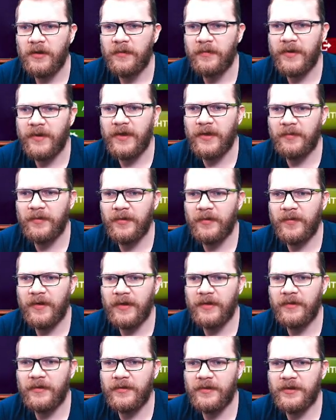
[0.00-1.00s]
Made up your
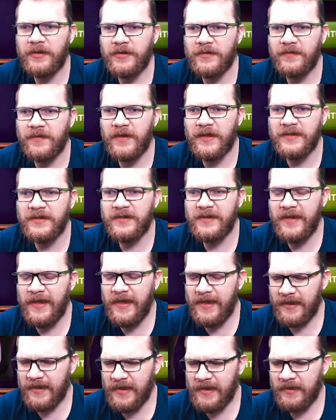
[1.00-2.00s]
mind on choice of next.
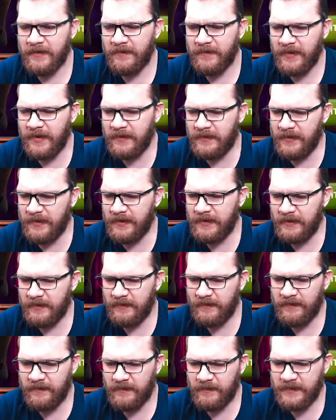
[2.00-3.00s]
Yeah, I kind of... I, I,
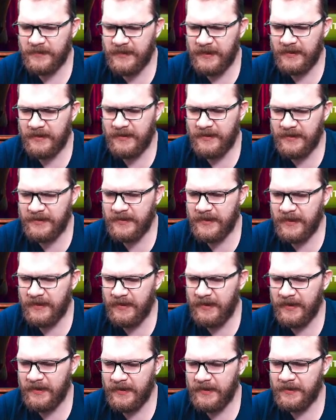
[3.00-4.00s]

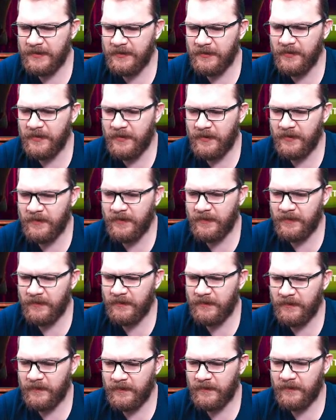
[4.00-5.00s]
statistically, I need to go
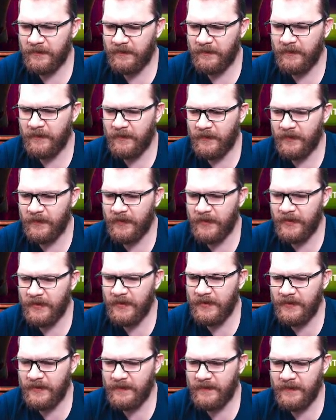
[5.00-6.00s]
for
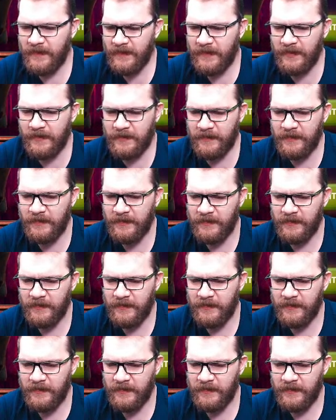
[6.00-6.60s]
either